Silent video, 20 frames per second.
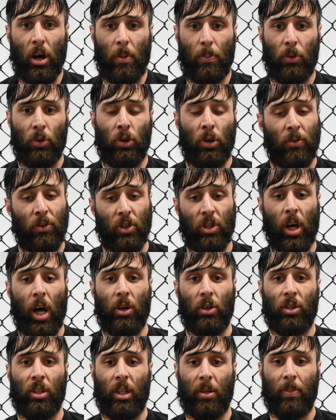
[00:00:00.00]
Bruno
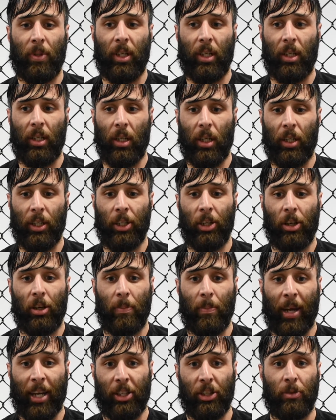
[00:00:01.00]
Rosado is going to be, you know,
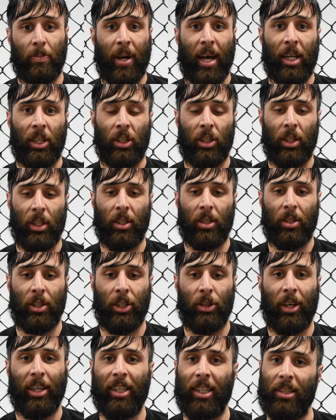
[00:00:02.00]
a major match because,
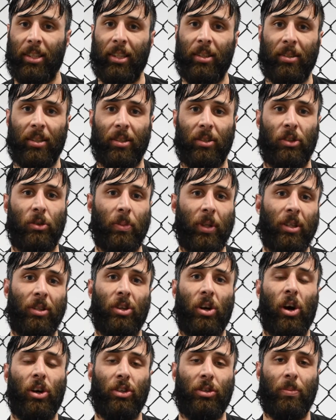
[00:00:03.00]
you know, ADCC to me is
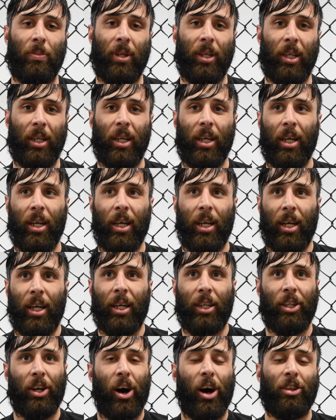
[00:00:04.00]
the
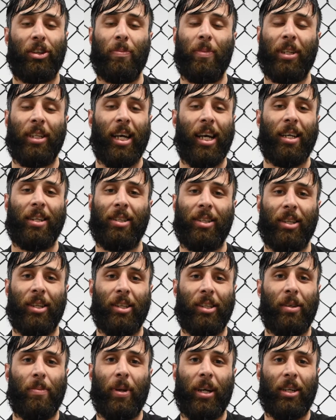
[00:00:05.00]
ultimate test,
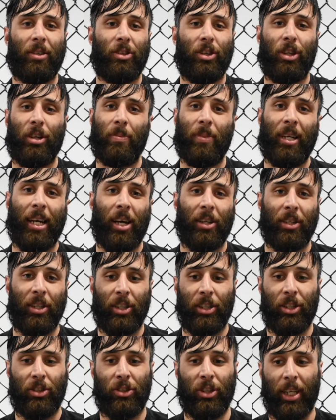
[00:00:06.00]
the biggest tournament out
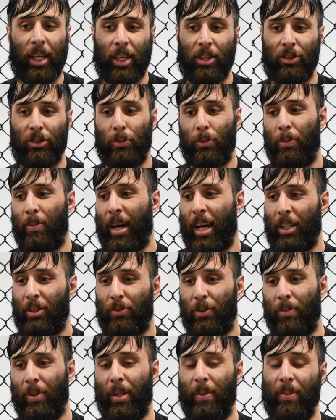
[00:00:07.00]
there. Just to get a super match
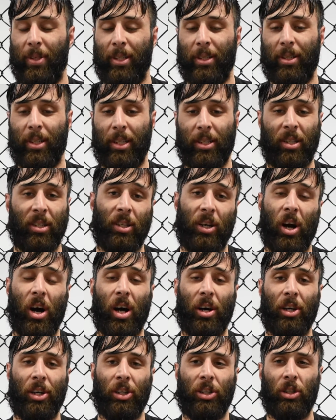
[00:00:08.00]
from them is an
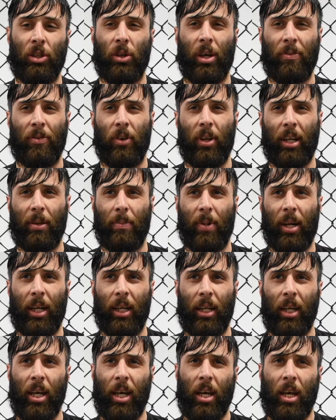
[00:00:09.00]
honor. So I feel like
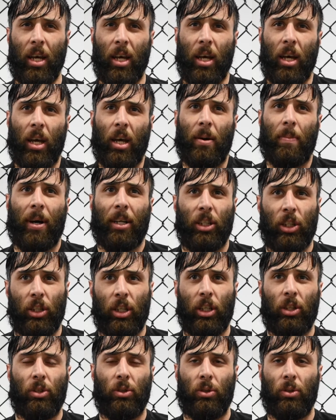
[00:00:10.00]
my
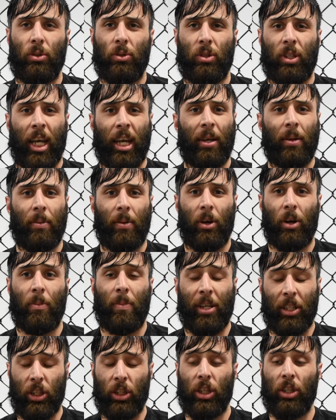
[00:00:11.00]
jiu-jitsu's game, or
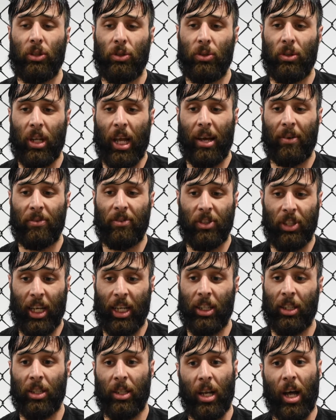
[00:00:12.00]
my jiu-jitsu's life's
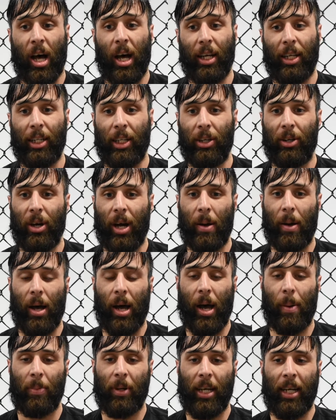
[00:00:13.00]
changed a lot. You know,
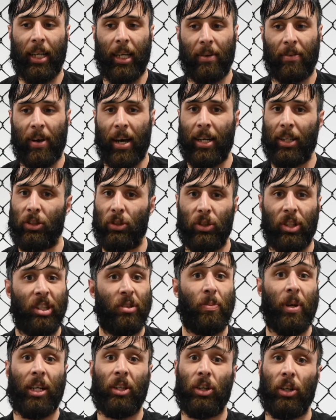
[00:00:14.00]
I'm getting invited to
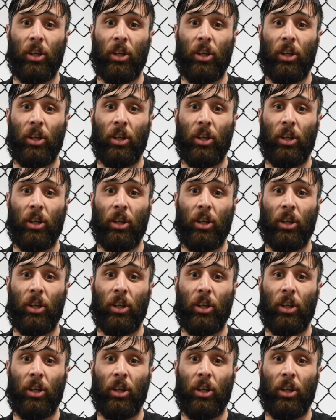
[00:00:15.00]
these big